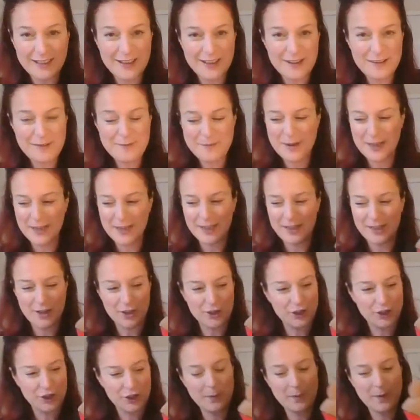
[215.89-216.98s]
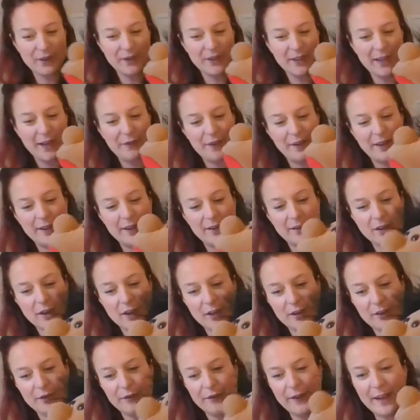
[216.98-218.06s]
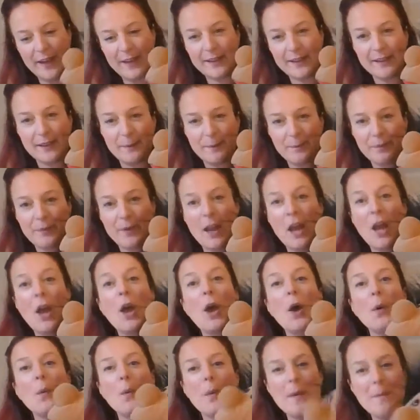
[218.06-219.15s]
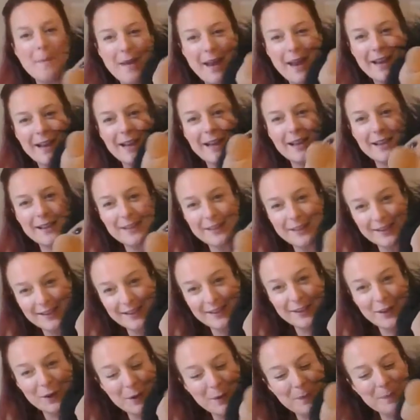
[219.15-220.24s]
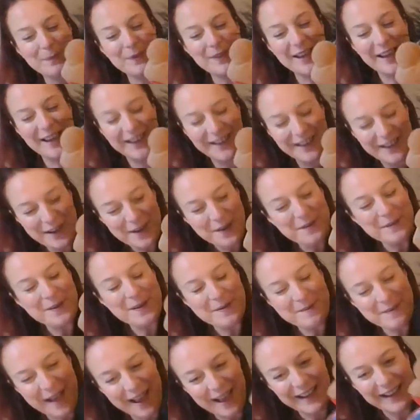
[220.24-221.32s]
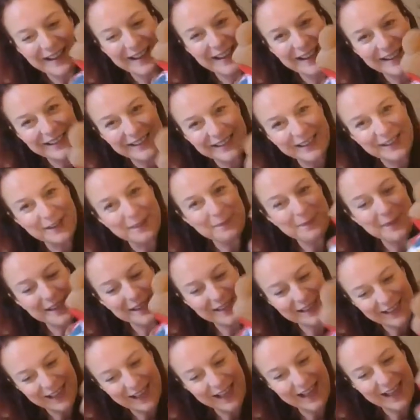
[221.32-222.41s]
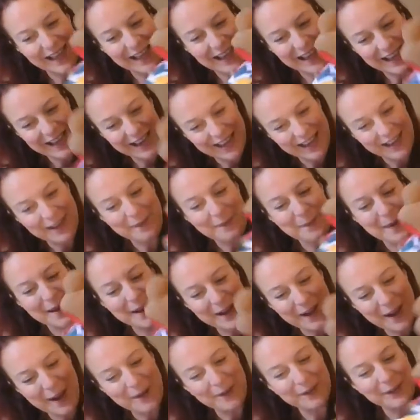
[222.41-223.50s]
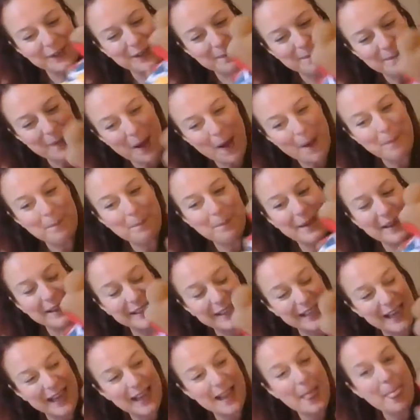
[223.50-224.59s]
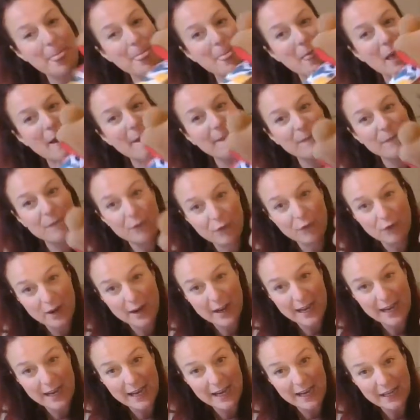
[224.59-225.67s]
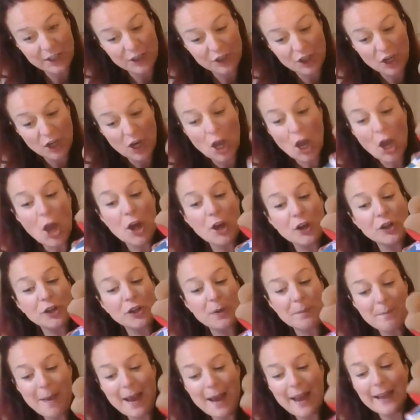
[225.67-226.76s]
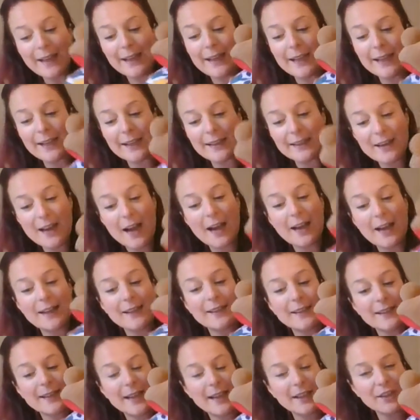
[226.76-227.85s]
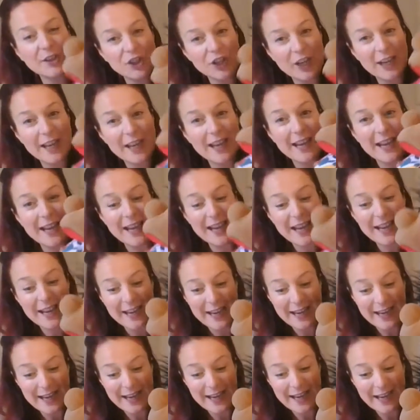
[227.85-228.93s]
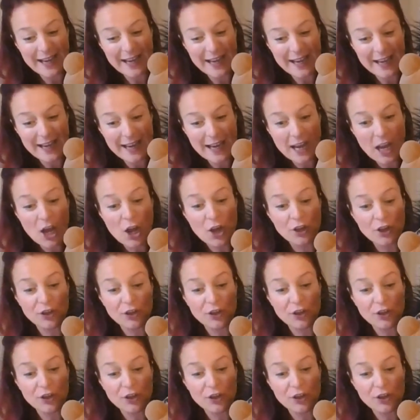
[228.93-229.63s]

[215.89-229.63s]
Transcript: Oh my gosh, do you want to have a little go, Fizz? We're making soup. We're making soup that's silly. We're going to pop it in the fridge to make it nice and chilly.